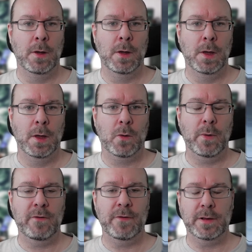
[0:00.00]
Quick
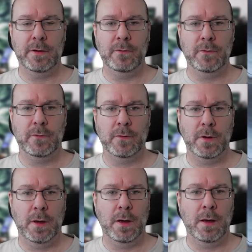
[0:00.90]
filters
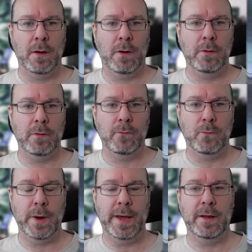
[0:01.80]
are a
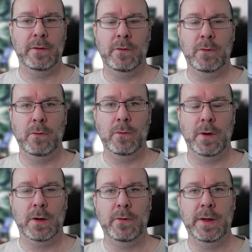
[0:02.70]
way to
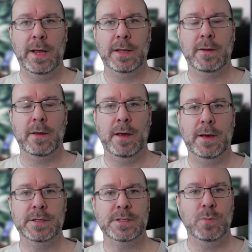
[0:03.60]
create
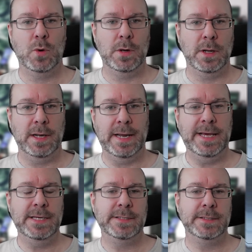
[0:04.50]
small
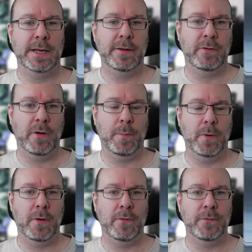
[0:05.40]
links at the top
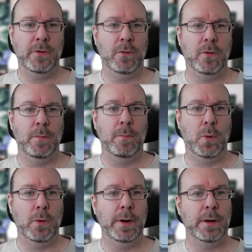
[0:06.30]
of your
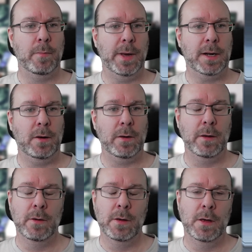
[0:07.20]
board and your backlog,
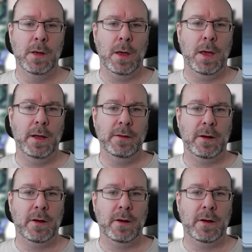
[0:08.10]
and that can